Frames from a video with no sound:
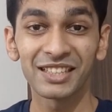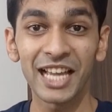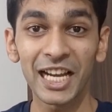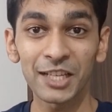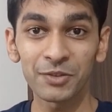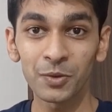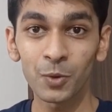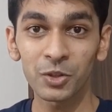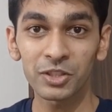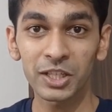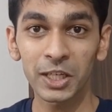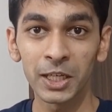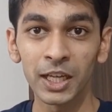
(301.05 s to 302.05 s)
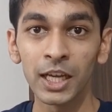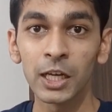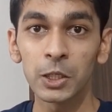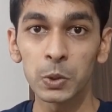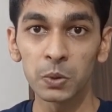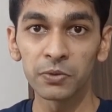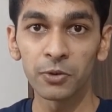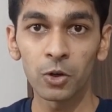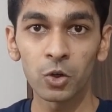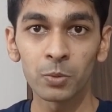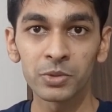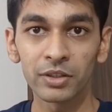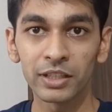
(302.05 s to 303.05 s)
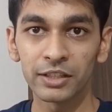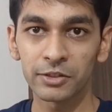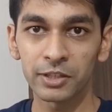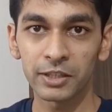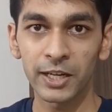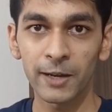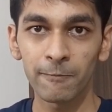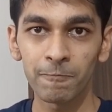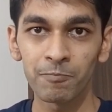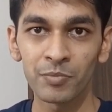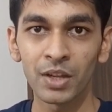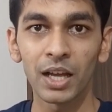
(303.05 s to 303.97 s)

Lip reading: Thanks for watching. Do follow me on Instagram.